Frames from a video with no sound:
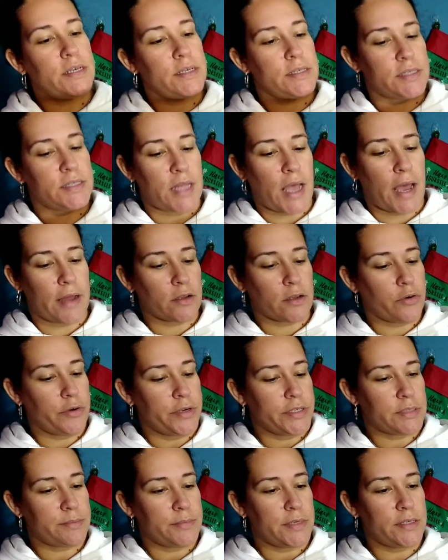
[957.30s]
is not
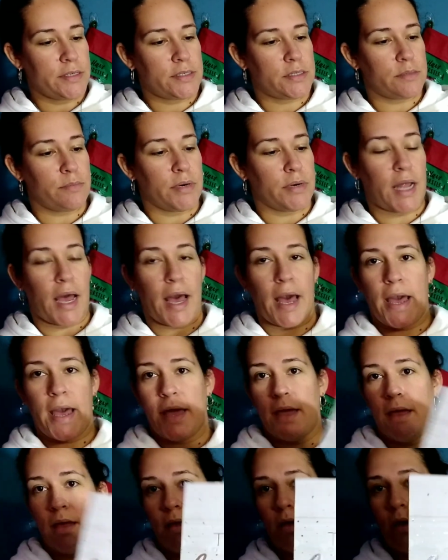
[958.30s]
Christmas, but
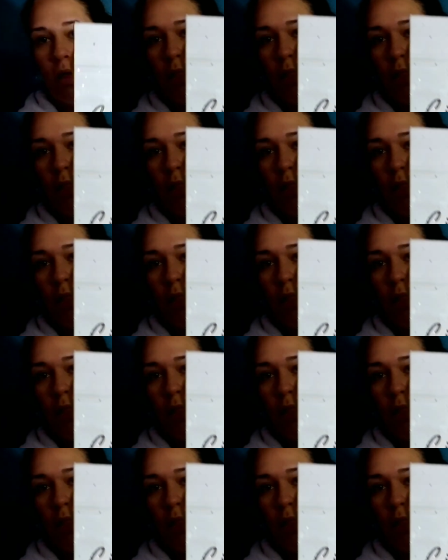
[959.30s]
I